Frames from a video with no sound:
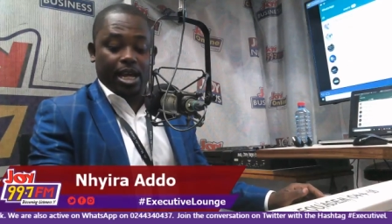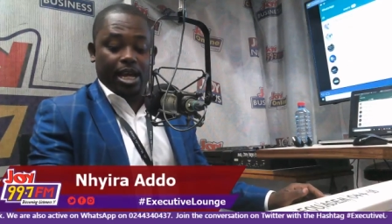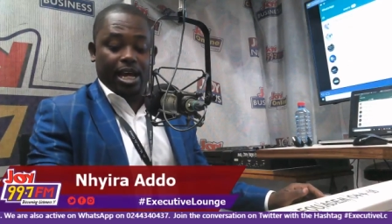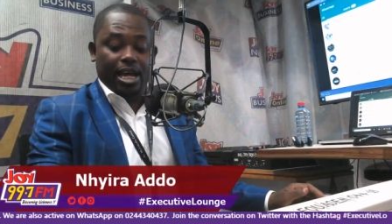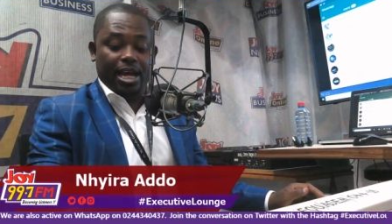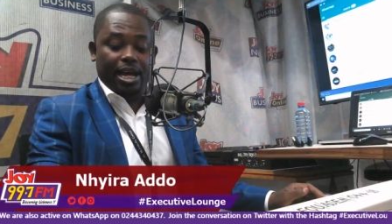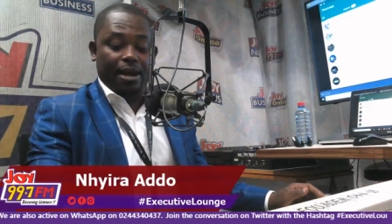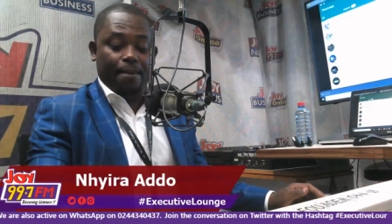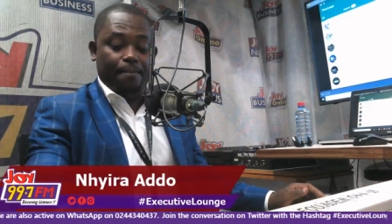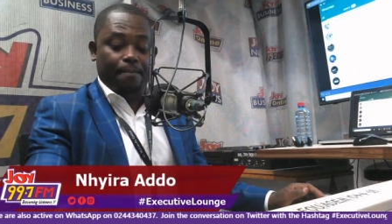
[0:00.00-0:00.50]

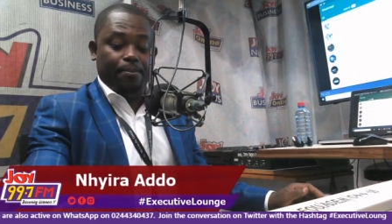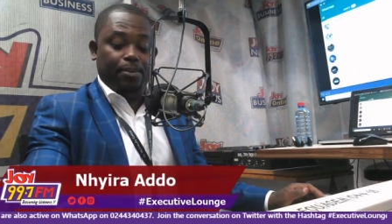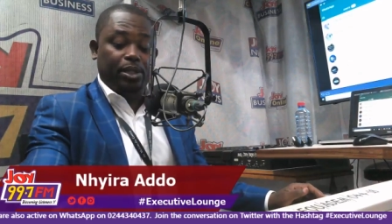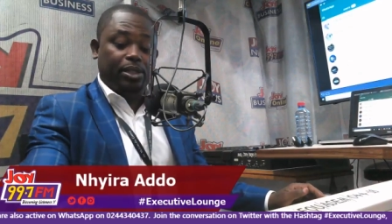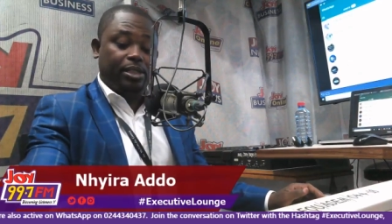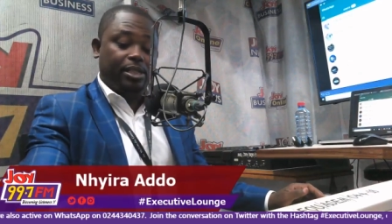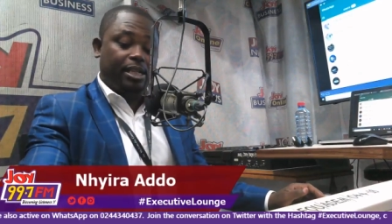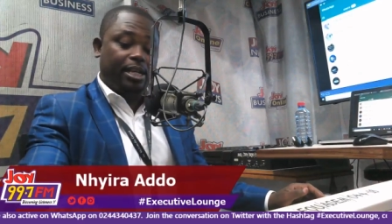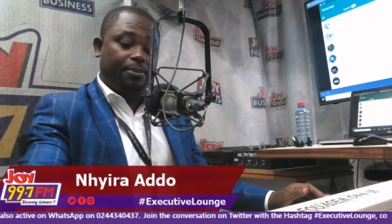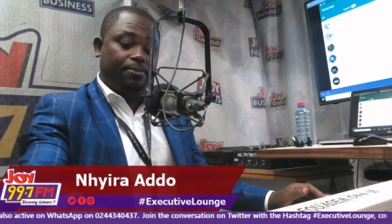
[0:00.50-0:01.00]
Um,
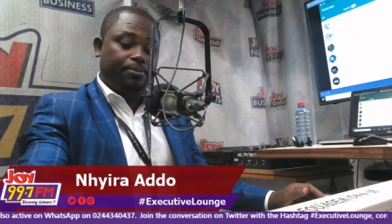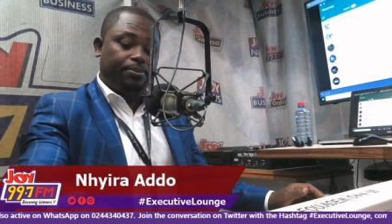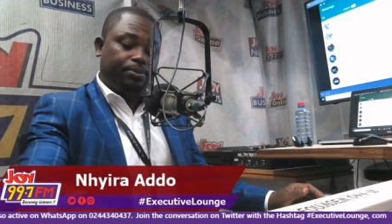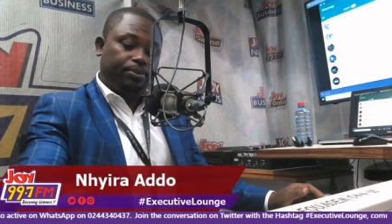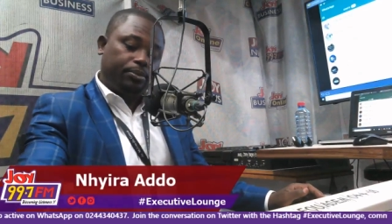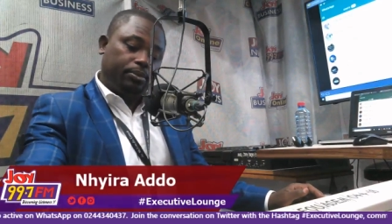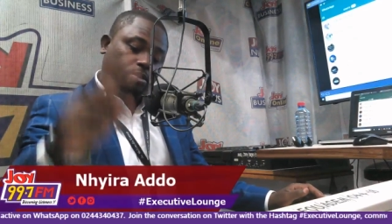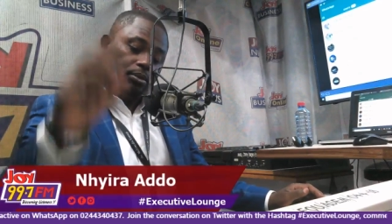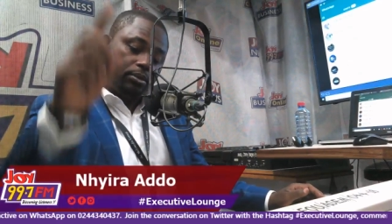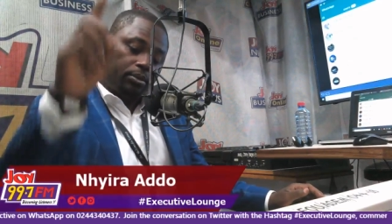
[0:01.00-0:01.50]
but um,
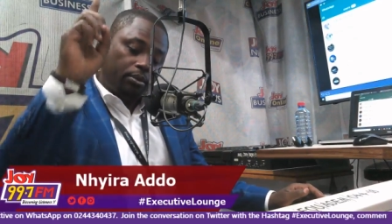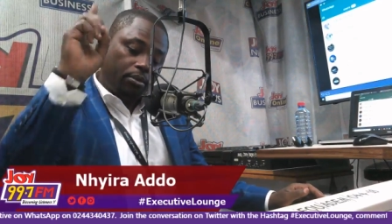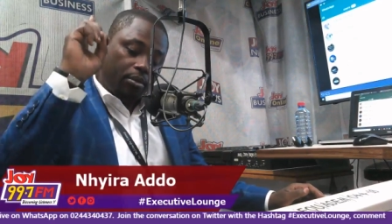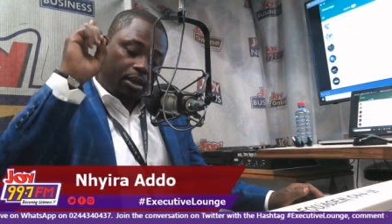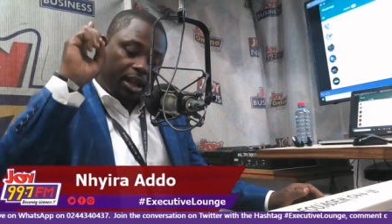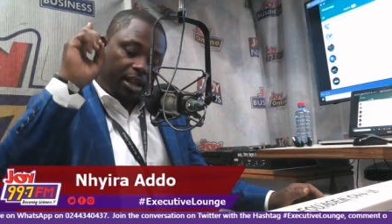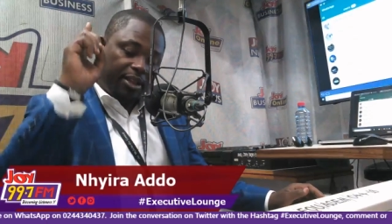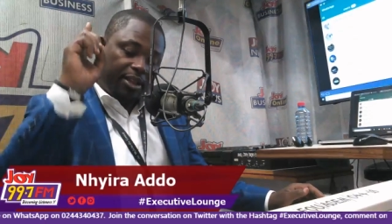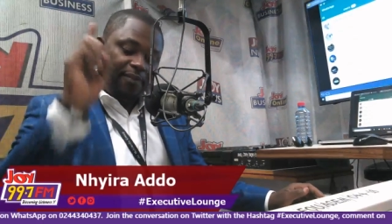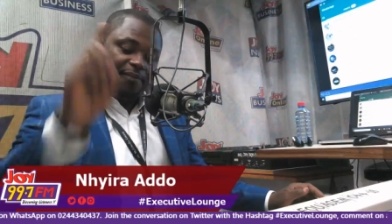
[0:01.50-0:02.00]

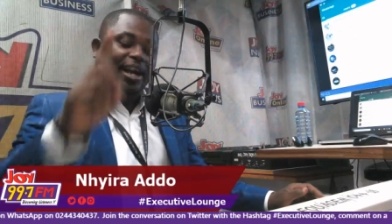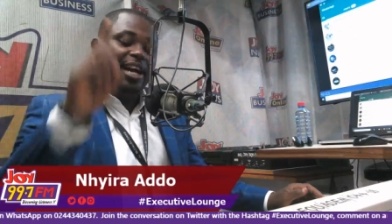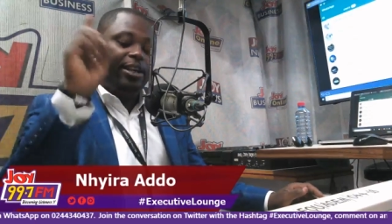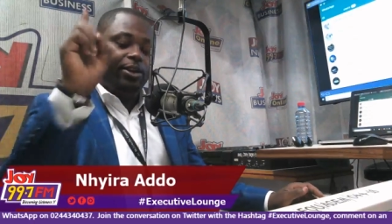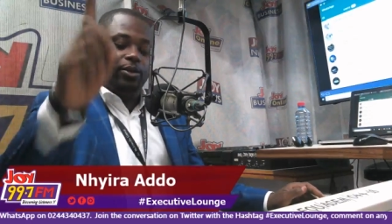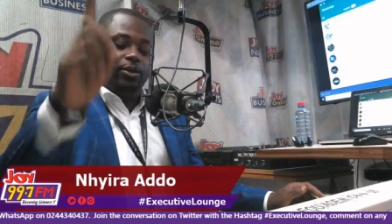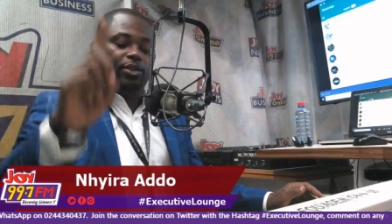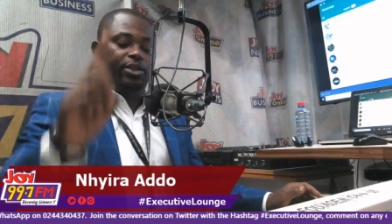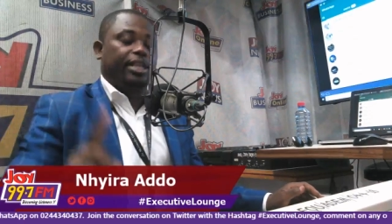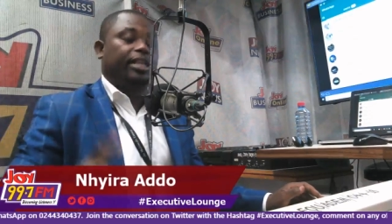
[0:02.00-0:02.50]
the
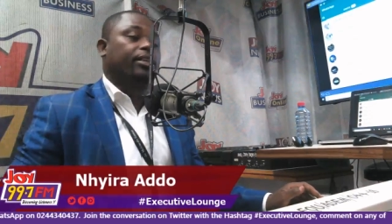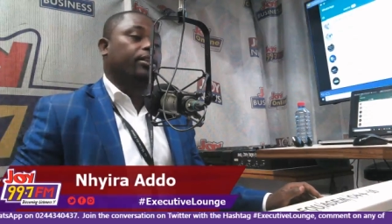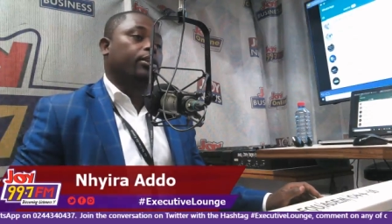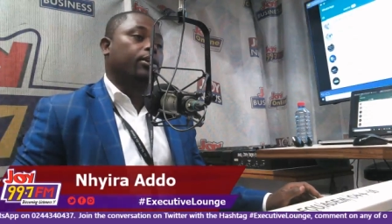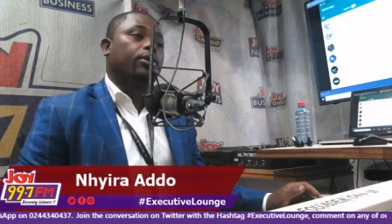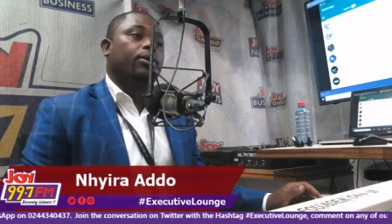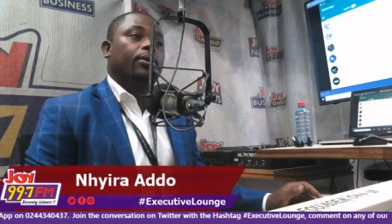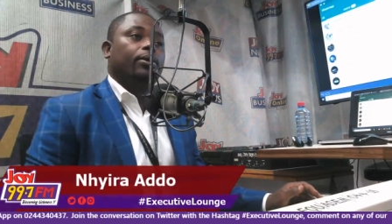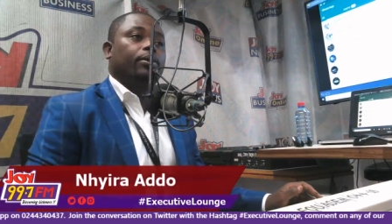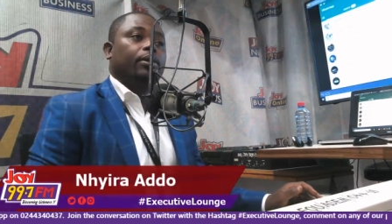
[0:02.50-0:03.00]
final thing,
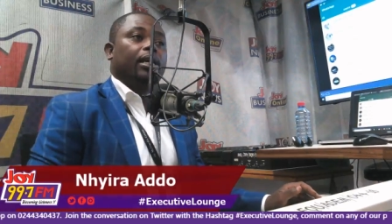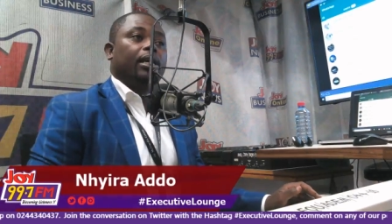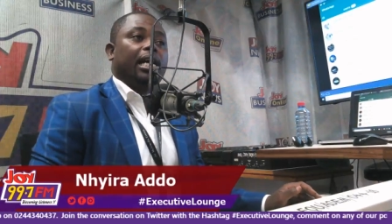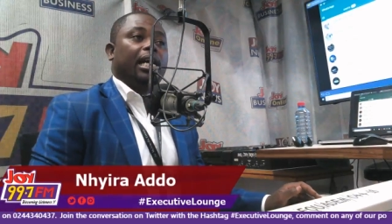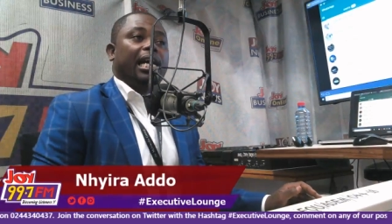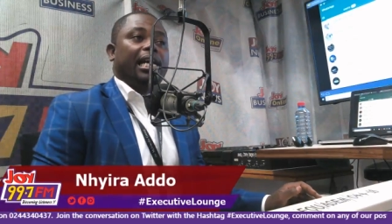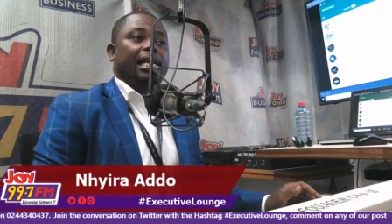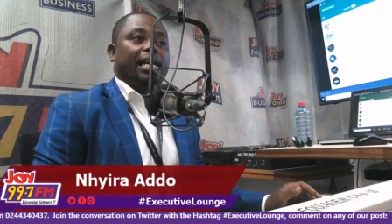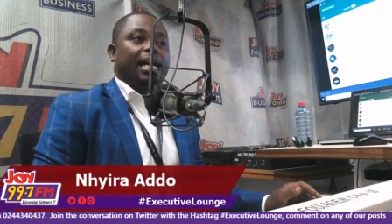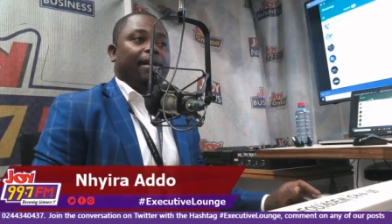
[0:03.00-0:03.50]
though,
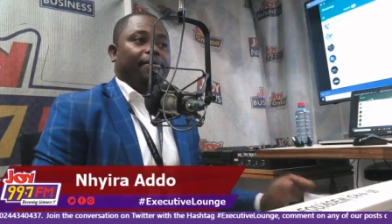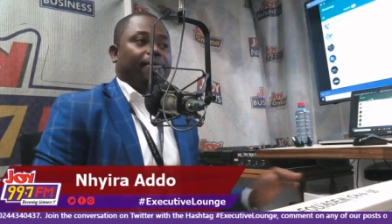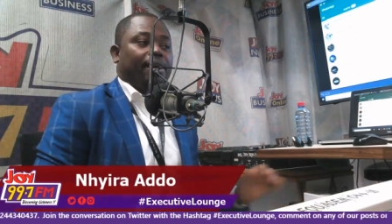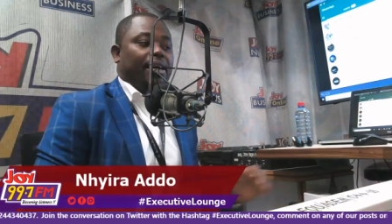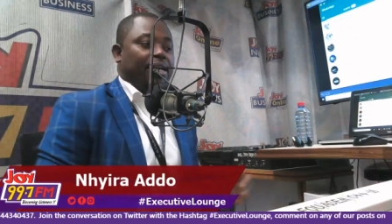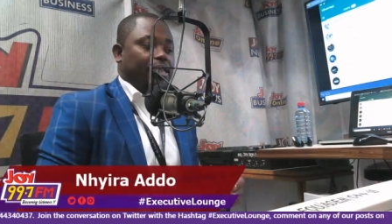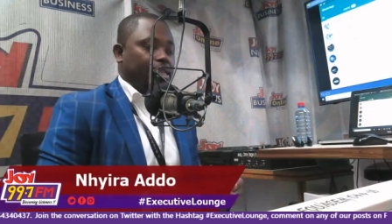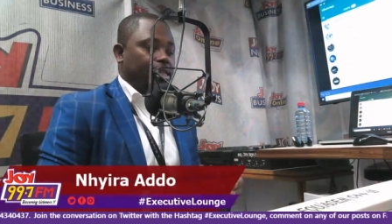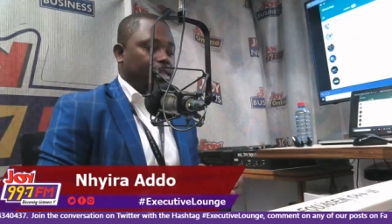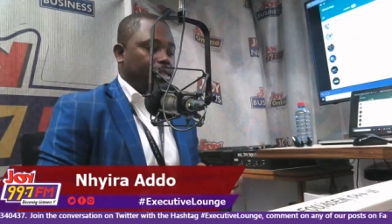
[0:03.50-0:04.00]
I, I
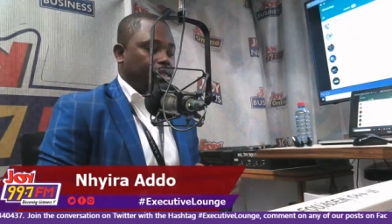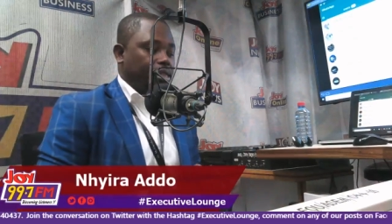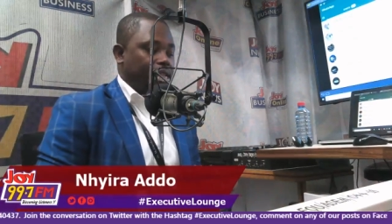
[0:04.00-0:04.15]
find is